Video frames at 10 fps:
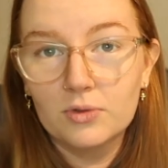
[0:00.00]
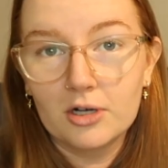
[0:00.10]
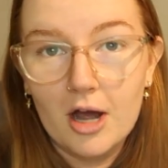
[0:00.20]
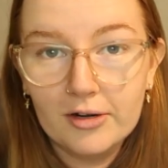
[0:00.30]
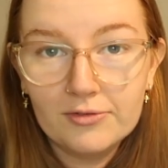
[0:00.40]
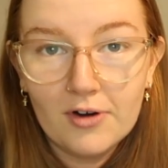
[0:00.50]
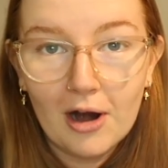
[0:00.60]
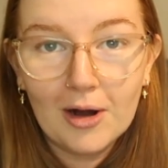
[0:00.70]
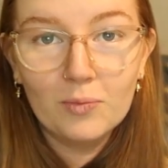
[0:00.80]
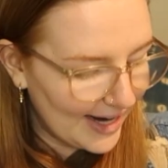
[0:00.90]
we're on a
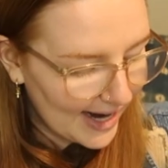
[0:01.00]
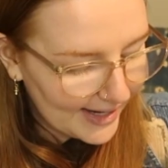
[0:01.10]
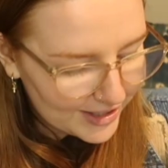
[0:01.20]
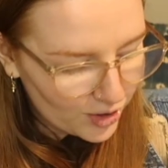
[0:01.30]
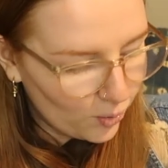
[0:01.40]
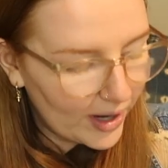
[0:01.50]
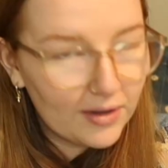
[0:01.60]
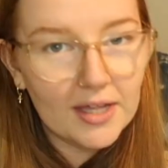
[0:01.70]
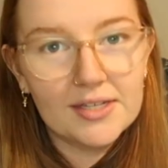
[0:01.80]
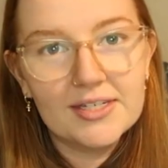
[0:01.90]
farm and I need to wear
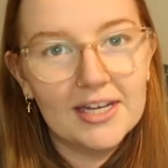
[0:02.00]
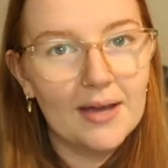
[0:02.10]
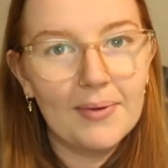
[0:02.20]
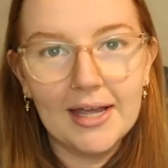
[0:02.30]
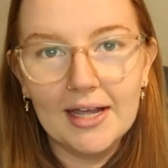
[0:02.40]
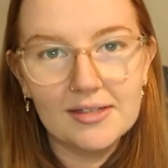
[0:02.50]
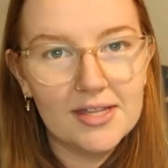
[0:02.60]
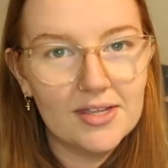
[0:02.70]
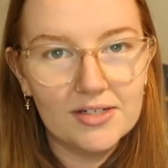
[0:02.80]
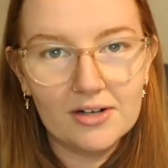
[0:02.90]
this to get my hands
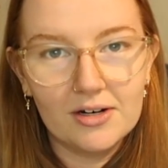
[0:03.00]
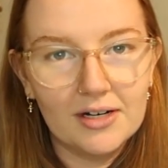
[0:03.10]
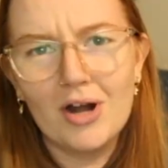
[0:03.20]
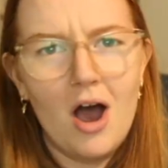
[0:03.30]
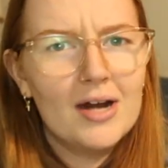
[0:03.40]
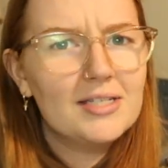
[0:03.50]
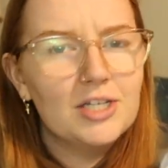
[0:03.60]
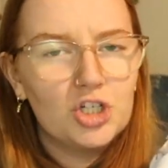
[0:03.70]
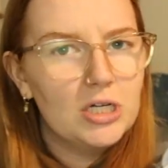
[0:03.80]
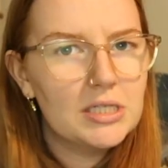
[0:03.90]
in the dirt. But
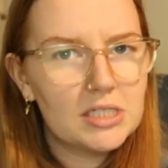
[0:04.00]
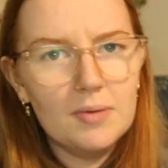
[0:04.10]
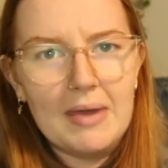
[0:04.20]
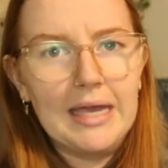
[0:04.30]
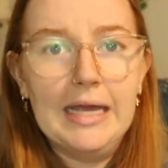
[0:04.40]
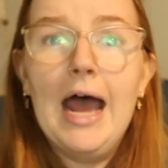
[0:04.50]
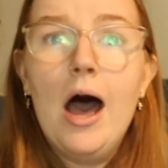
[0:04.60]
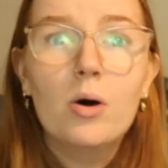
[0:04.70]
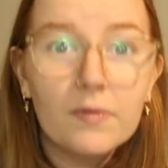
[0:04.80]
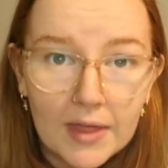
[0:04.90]
honestly, she needs to make it
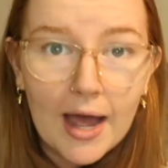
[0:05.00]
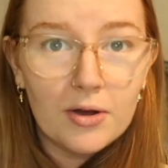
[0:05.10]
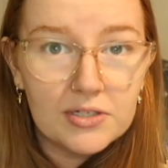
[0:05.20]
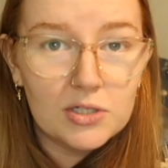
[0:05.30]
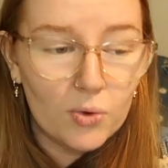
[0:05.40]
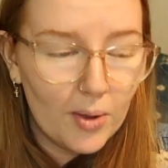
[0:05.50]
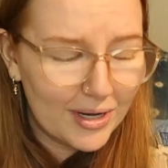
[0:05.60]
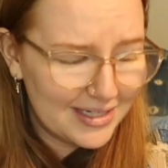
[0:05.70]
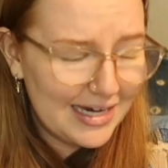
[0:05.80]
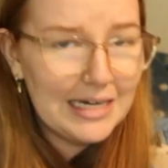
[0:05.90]
out of the house as well
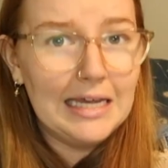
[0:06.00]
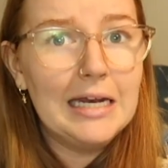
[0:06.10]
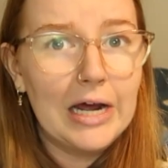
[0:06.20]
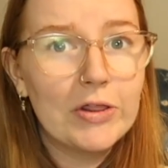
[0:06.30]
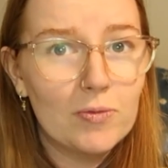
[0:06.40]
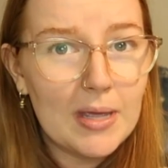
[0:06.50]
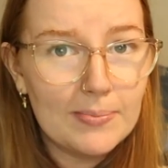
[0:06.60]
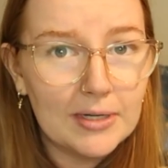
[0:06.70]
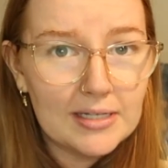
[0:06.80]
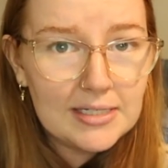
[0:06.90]
because I need other
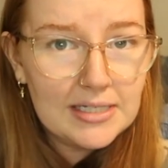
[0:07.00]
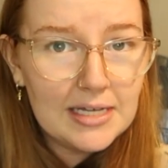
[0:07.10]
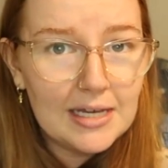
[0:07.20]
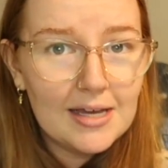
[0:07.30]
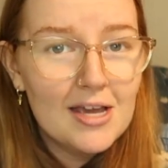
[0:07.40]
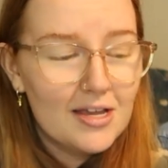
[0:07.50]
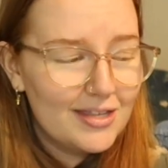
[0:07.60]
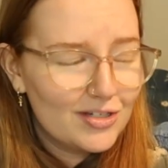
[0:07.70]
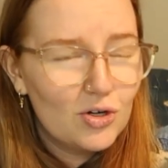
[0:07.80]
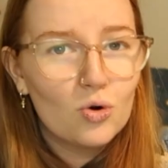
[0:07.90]
people to see
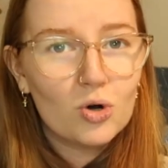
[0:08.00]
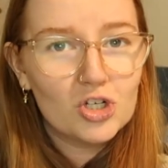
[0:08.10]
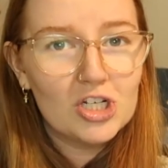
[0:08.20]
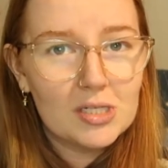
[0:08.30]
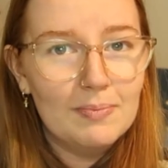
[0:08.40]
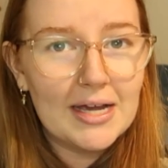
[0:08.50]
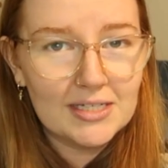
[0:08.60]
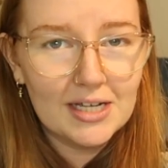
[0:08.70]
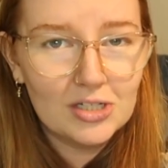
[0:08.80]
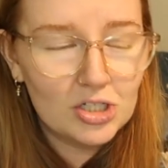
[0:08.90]
this gorgeous
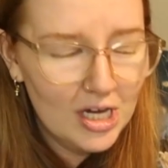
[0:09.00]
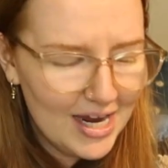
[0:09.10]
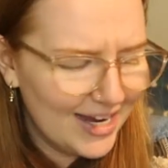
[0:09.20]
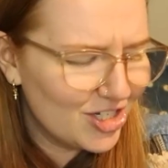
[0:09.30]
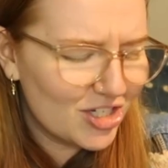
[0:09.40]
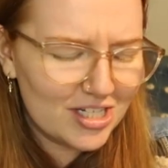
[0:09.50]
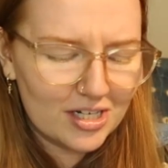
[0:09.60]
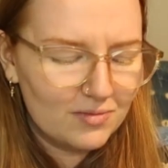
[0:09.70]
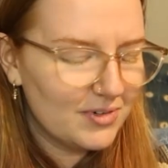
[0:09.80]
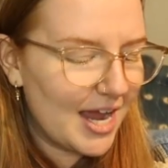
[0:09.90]
message. It's just
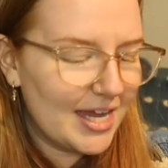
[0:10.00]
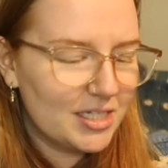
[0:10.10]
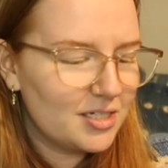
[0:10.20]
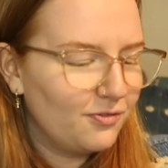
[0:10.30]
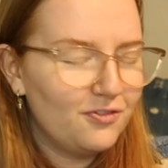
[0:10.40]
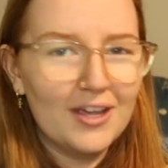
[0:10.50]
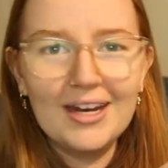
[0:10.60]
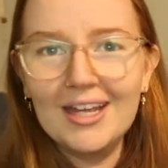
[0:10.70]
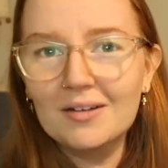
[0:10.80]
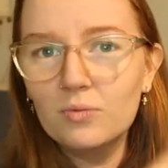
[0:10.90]
a nice
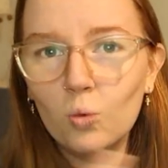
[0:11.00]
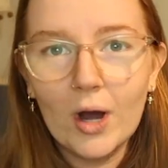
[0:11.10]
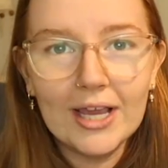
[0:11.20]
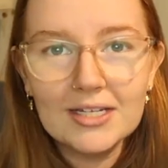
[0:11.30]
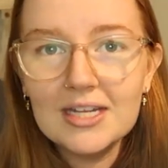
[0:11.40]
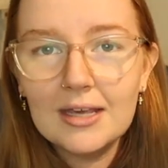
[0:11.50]
fitted white